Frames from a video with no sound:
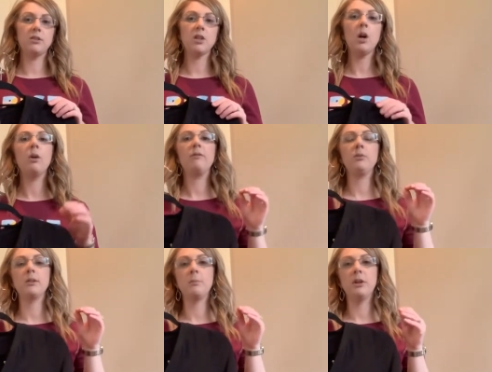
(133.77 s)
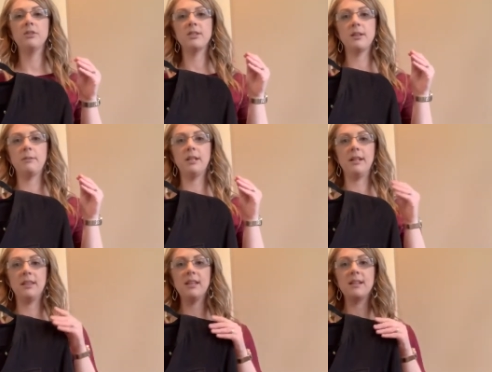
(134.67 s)
So if you were to purchase something
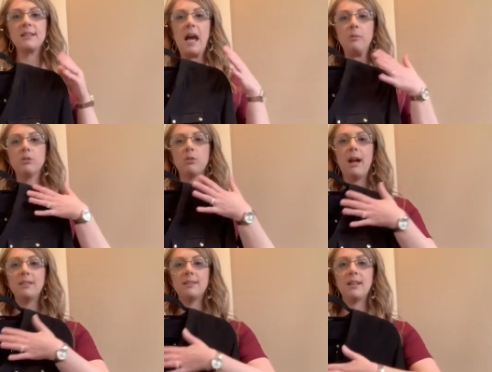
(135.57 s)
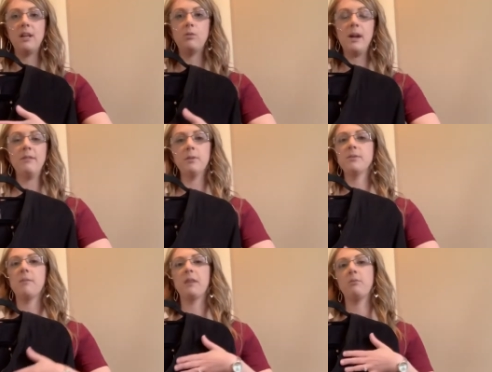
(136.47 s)
like this, I would try to stay away from
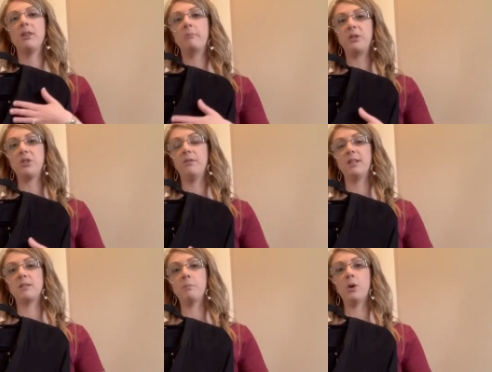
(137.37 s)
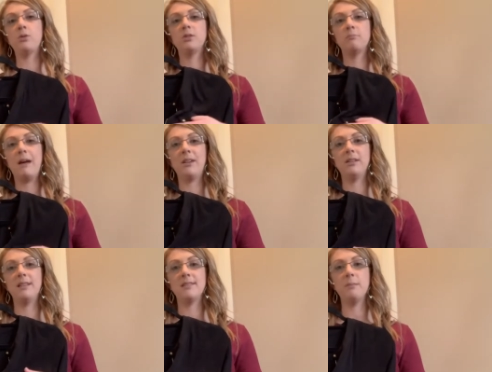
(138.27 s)
something with a bunch of exposed metal
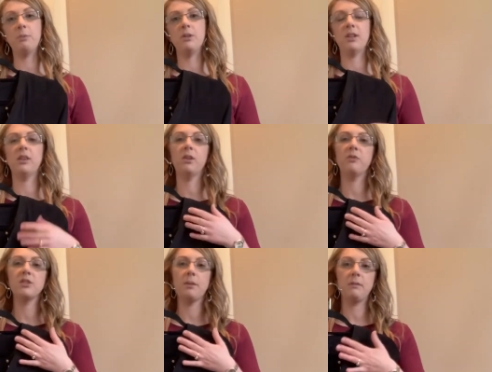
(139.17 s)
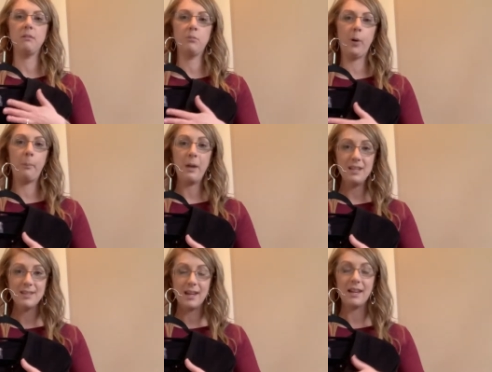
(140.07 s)
and zippers and look for something more
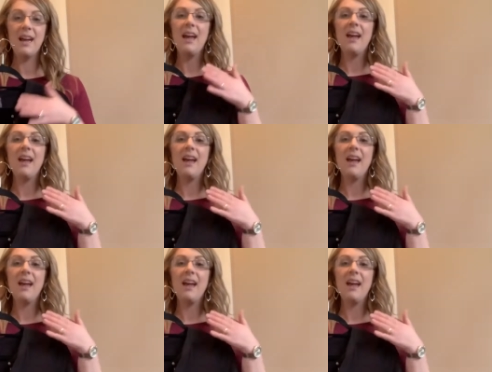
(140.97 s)
basic.